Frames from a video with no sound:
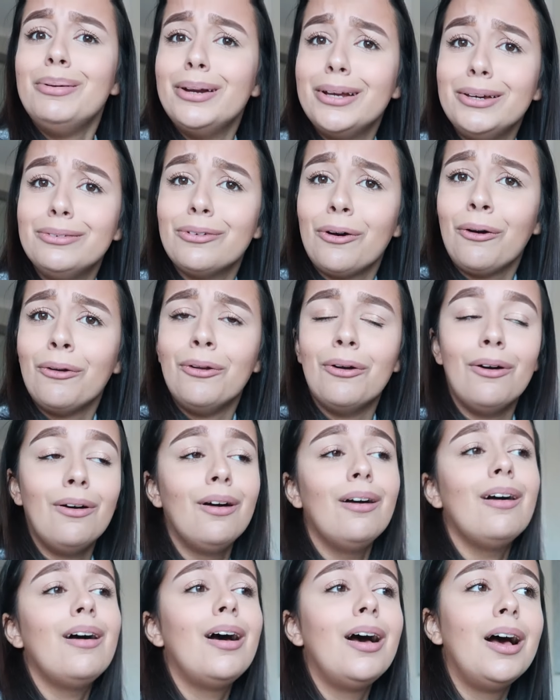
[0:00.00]
believe it or
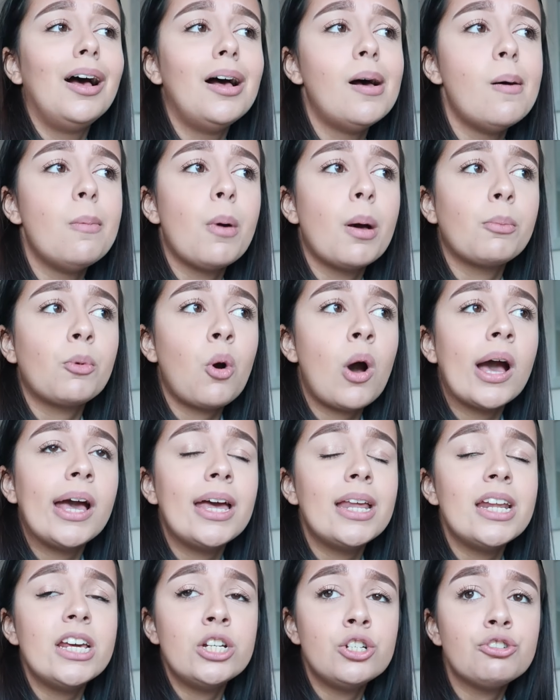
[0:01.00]
not um, I'm quite
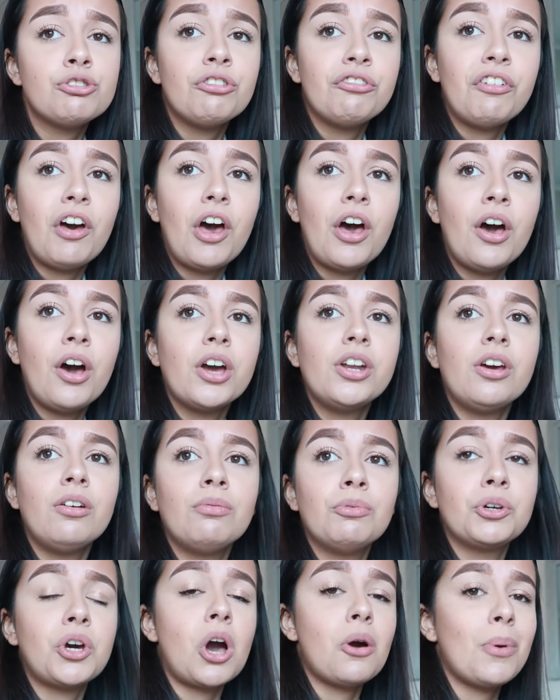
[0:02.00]
an introvert I
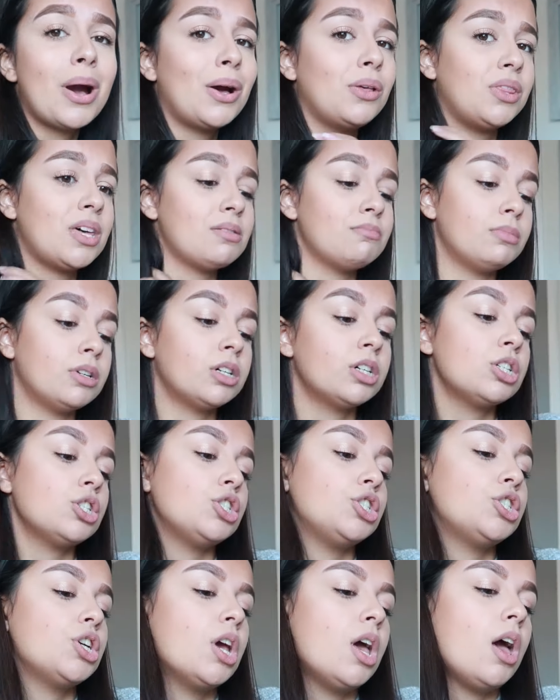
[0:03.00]
don't go out that
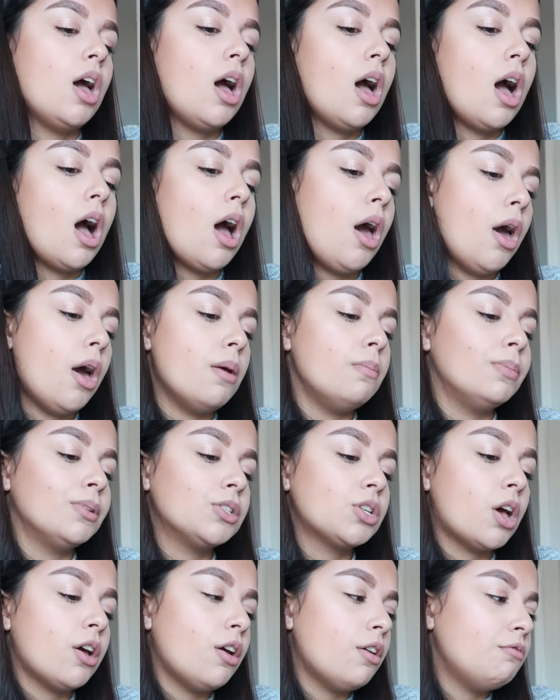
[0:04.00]
much um,
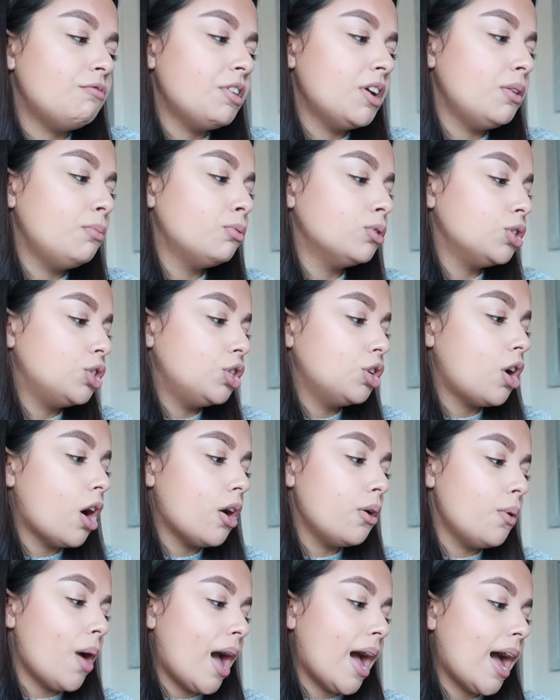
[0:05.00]
so I really want to go
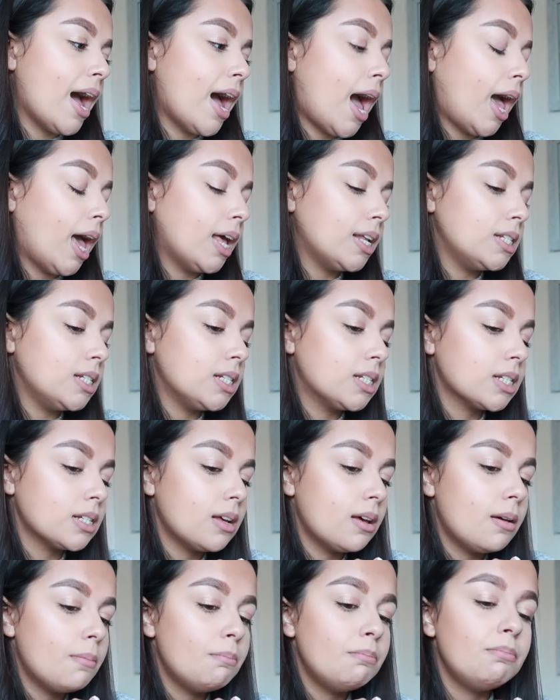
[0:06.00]
and
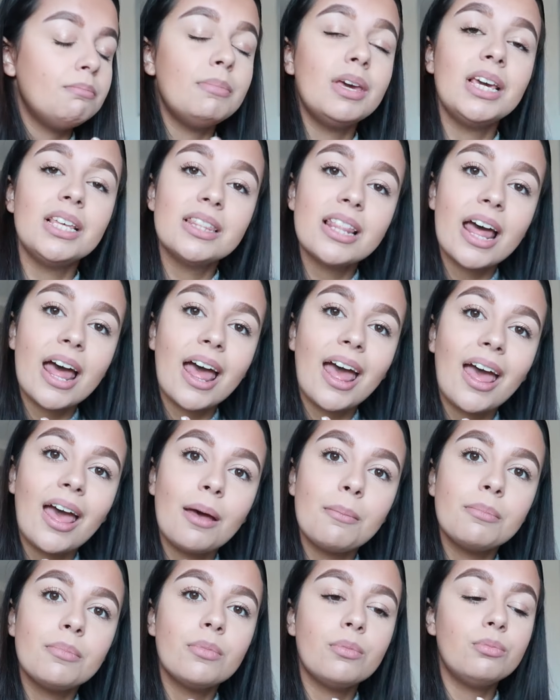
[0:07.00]
meet
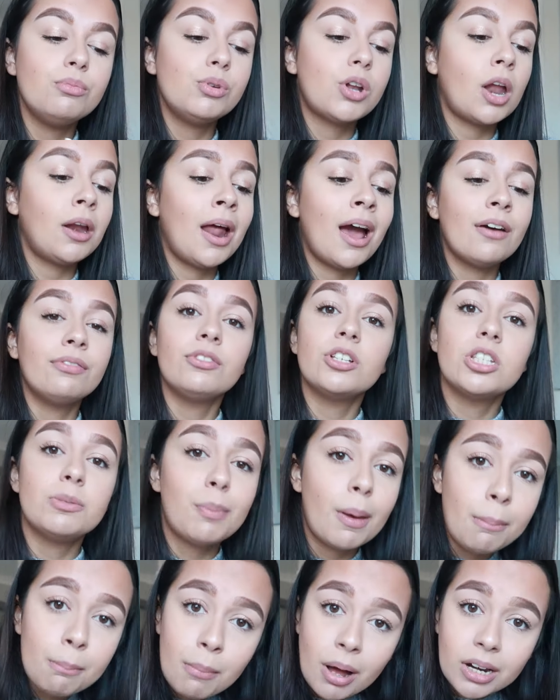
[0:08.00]
them. We don't have to
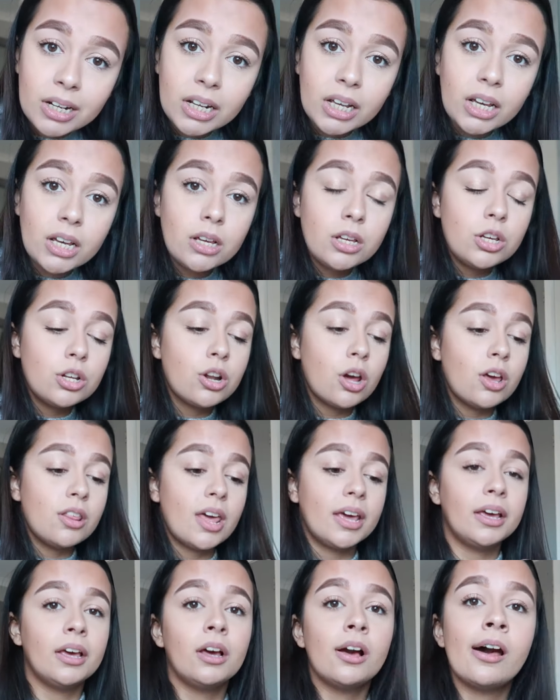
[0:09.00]
spend money, you know,
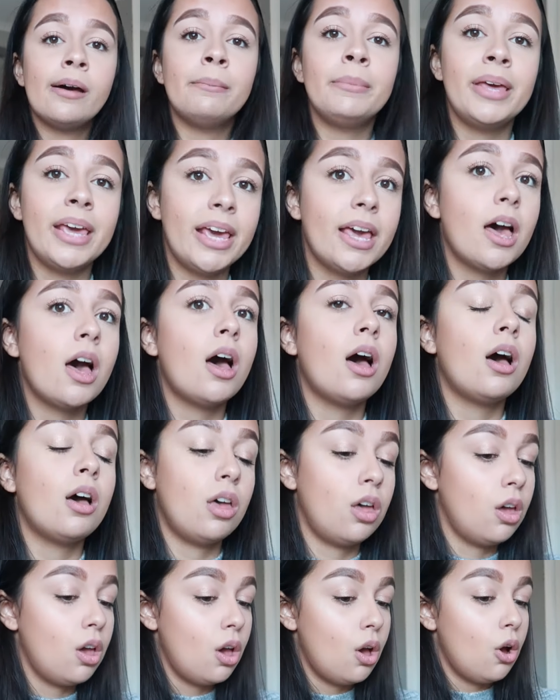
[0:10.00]
they can come
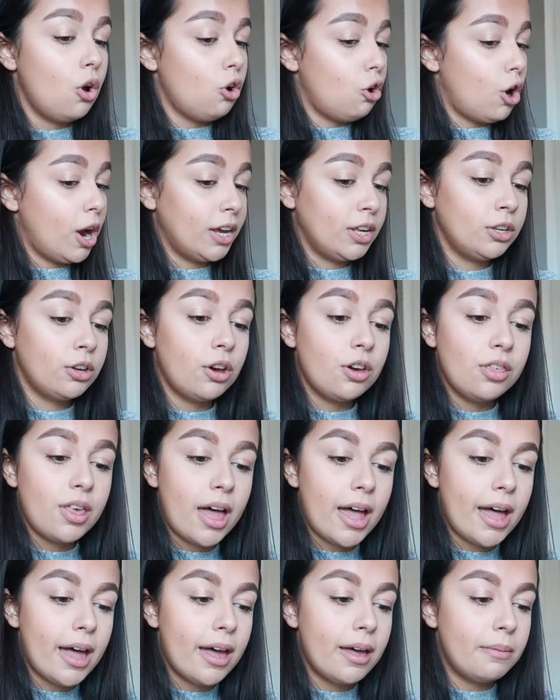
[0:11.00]
here or I can go
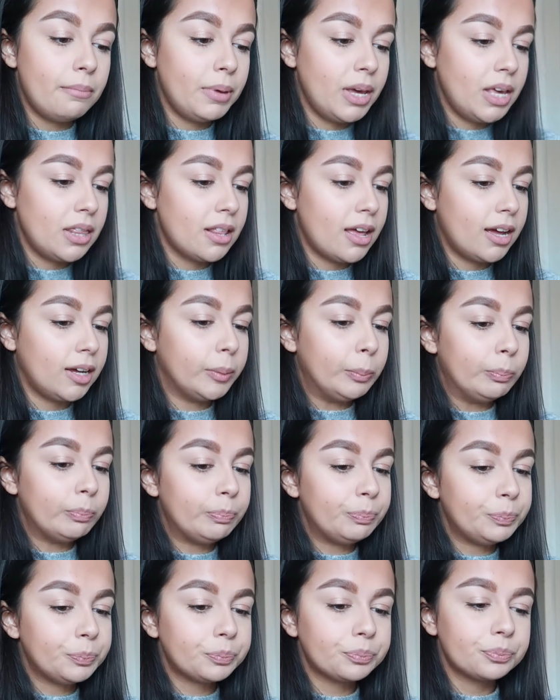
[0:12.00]
there, meet
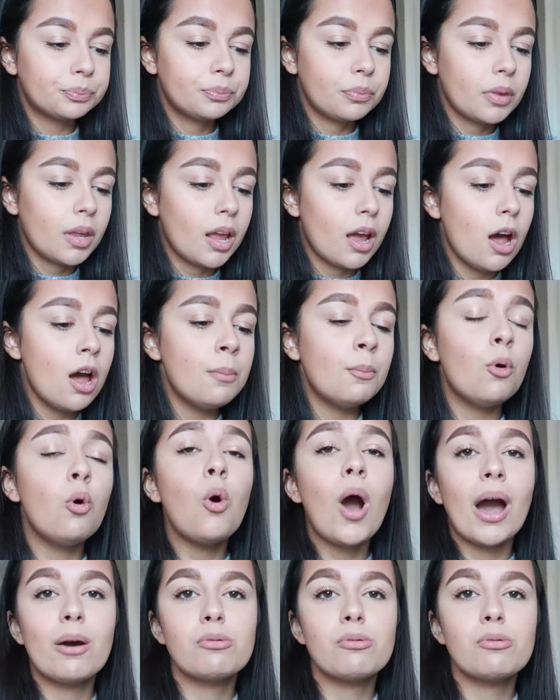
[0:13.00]
them. I'm all